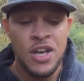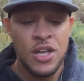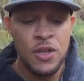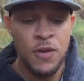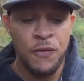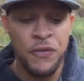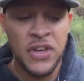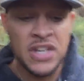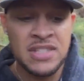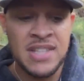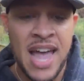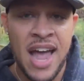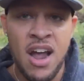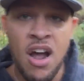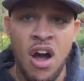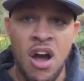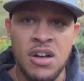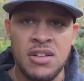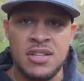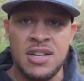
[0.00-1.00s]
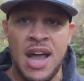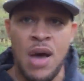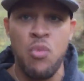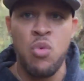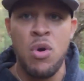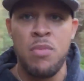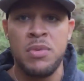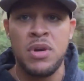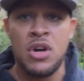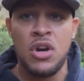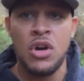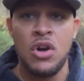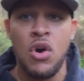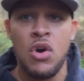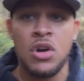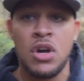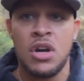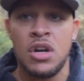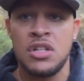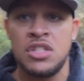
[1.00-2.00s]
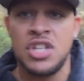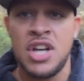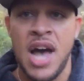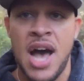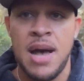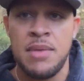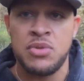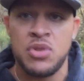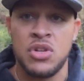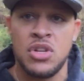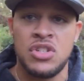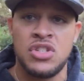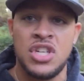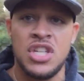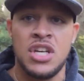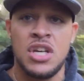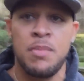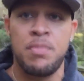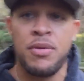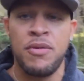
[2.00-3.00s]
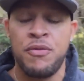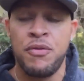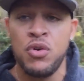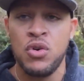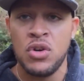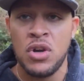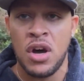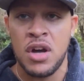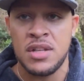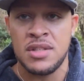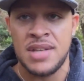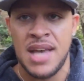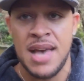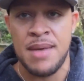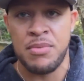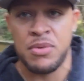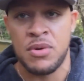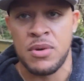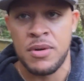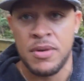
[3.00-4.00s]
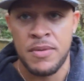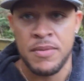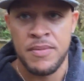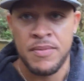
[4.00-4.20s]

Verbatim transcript: You fixed that car so that woman could go to her job so that she could put food on her table.